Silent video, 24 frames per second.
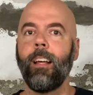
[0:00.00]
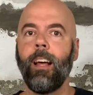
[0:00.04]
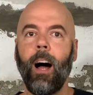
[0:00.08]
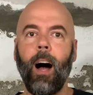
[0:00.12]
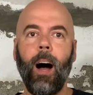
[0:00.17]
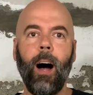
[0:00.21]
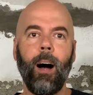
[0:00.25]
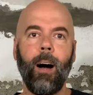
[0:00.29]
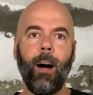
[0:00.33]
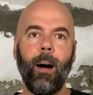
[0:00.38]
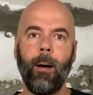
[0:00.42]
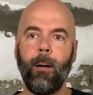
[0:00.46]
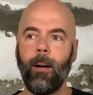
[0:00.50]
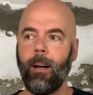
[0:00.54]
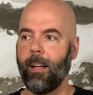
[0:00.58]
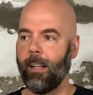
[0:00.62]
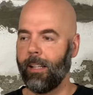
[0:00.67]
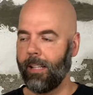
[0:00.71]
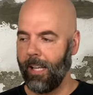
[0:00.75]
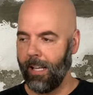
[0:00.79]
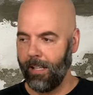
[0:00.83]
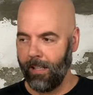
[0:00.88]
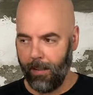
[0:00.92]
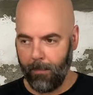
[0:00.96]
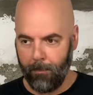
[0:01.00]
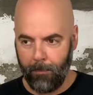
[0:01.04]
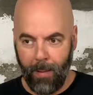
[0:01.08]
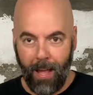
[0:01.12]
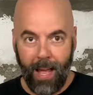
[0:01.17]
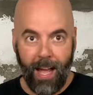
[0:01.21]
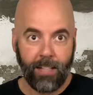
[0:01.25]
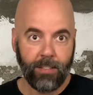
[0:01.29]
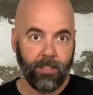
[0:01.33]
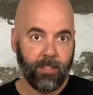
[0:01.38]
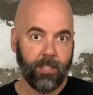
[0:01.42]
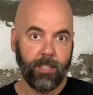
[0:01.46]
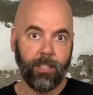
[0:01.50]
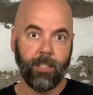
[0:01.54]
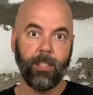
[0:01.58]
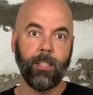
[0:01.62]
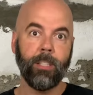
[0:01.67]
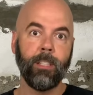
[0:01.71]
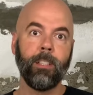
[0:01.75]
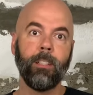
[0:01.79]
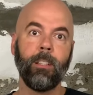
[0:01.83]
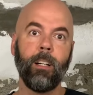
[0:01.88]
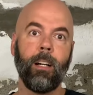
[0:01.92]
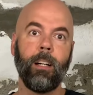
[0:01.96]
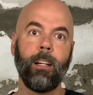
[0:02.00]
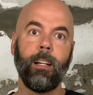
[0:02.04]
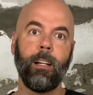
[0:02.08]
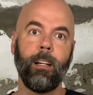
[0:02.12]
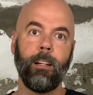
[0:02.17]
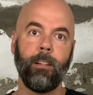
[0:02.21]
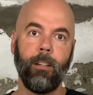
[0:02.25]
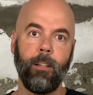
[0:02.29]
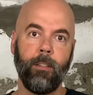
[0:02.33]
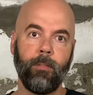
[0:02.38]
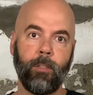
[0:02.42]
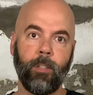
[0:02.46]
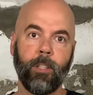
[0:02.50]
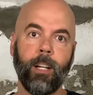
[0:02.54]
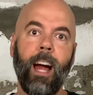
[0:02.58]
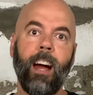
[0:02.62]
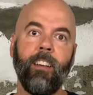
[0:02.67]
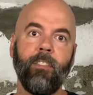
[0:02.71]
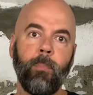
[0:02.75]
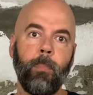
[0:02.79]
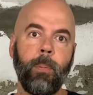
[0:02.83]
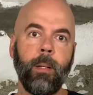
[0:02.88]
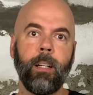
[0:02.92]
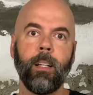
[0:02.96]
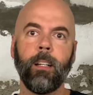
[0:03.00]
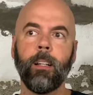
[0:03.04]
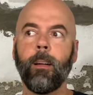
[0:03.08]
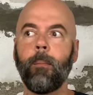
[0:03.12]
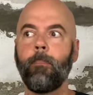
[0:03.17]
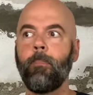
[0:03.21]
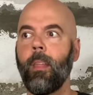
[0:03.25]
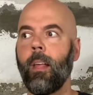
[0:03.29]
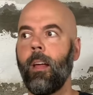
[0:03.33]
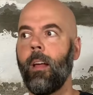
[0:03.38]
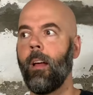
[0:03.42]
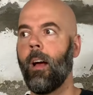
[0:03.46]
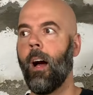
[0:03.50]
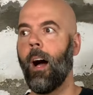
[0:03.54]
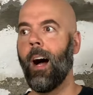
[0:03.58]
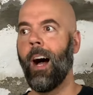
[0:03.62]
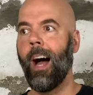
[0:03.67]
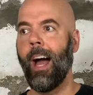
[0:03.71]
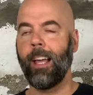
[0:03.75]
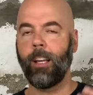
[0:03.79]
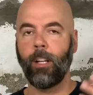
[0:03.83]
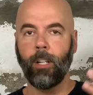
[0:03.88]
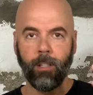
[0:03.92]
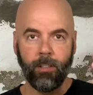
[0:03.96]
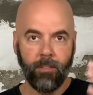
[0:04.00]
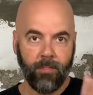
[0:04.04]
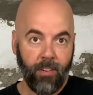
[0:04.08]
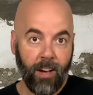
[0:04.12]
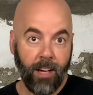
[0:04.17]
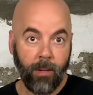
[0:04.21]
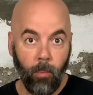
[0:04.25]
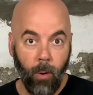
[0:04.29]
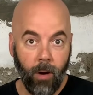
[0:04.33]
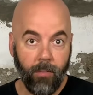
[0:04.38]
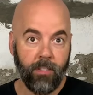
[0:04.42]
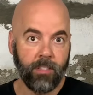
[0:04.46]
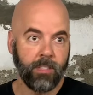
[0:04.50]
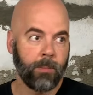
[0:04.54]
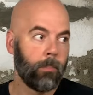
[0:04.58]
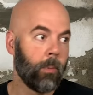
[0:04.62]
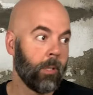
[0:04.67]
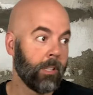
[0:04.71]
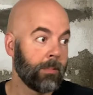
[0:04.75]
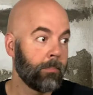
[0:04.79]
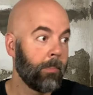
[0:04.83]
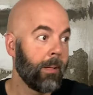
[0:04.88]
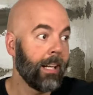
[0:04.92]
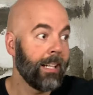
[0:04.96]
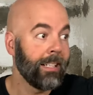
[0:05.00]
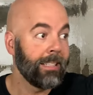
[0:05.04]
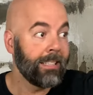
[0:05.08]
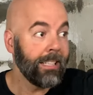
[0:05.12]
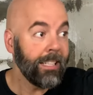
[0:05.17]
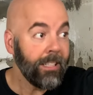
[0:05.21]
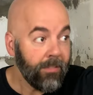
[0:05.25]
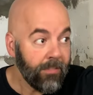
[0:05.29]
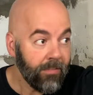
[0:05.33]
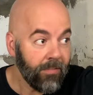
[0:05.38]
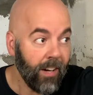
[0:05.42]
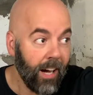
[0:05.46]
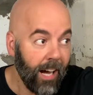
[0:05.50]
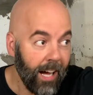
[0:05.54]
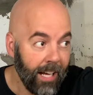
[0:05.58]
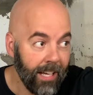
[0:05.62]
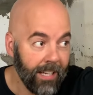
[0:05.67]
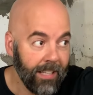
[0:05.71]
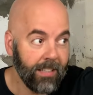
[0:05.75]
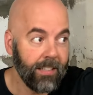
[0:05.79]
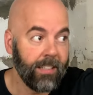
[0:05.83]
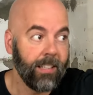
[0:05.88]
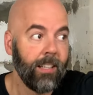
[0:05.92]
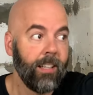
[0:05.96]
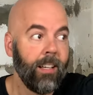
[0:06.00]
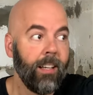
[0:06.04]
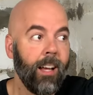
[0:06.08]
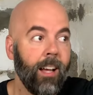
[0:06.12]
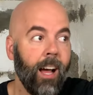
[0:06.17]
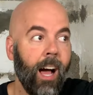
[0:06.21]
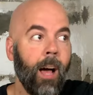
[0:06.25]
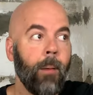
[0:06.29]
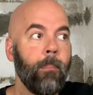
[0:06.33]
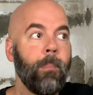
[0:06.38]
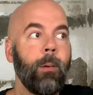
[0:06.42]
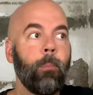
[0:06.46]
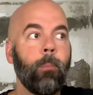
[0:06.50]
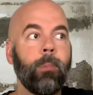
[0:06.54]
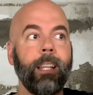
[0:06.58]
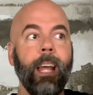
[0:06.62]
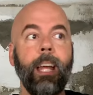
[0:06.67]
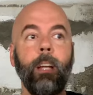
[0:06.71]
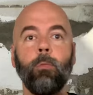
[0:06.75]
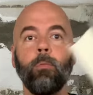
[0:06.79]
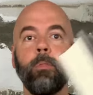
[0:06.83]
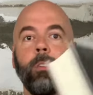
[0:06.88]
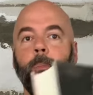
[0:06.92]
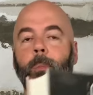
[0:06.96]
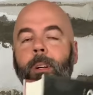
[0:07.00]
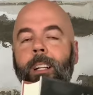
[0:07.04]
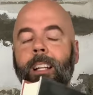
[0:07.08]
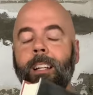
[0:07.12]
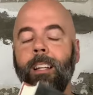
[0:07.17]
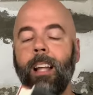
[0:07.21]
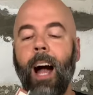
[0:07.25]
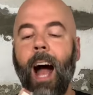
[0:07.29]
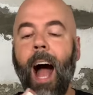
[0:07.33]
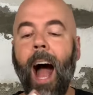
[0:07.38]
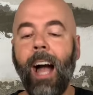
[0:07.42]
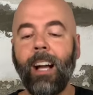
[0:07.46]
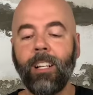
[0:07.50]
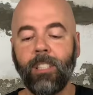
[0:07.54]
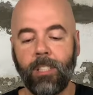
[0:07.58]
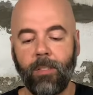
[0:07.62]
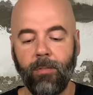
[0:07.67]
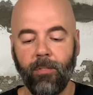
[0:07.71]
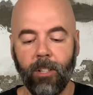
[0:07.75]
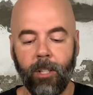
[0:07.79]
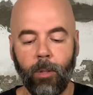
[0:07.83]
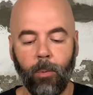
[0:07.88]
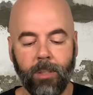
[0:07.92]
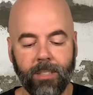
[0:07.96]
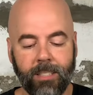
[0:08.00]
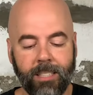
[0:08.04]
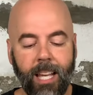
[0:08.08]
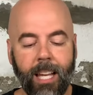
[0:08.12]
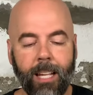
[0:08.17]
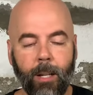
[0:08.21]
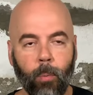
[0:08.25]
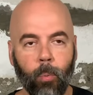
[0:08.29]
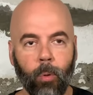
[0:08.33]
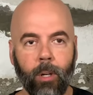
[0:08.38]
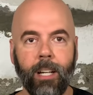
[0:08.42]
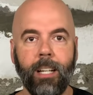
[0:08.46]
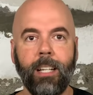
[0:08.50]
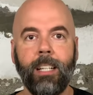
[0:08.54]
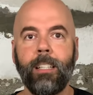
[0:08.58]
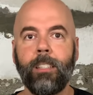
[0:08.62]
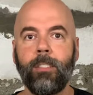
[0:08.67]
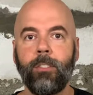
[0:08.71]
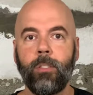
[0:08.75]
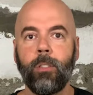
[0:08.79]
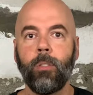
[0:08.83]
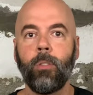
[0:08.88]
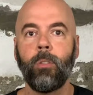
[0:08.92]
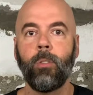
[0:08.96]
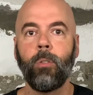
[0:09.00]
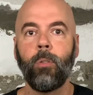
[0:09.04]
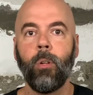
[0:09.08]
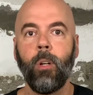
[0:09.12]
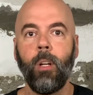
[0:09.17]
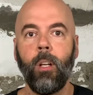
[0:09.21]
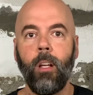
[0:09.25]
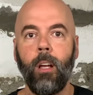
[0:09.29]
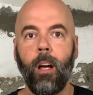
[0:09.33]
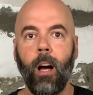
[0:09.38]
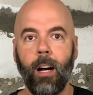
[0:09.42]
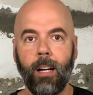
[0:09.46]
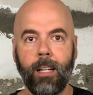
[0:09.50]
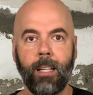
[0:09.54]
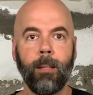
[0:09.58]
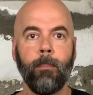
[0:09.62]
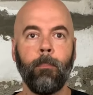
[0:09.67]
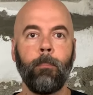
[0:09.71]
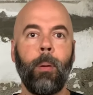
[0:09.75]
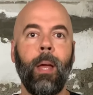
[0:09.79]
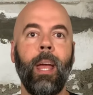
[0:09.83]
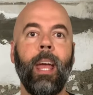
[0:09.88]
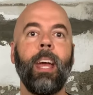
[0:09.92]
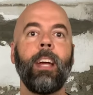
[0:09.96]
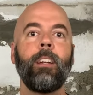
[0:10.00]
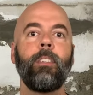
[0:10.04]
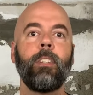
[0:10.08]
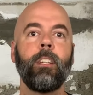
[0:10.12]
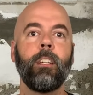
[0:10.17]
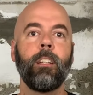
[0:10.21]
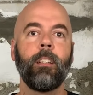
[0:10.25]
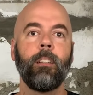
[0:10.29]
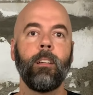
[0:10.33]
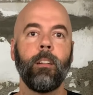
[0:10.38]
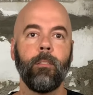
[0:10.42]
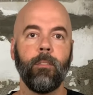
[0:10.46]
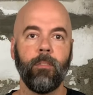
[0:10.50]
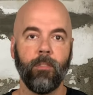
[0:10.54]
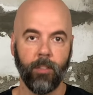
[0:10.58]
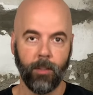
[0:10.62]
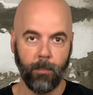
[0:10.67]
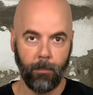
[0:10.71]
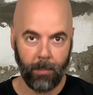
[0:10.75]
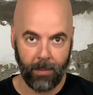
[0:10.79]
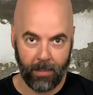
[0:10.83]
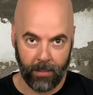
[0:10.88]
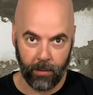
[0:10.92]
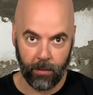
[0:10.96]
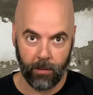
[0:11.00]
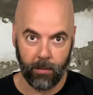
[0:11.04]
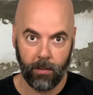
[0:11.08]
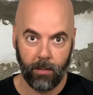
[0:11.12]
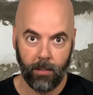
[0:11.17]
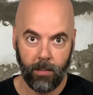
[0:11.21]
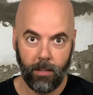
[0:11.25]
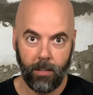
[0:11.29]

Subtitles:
Again, ambassador of craft beer. I couldn't find one of his books, but I did find, I mean, when Oxford was like, we're going to do a companion for beer.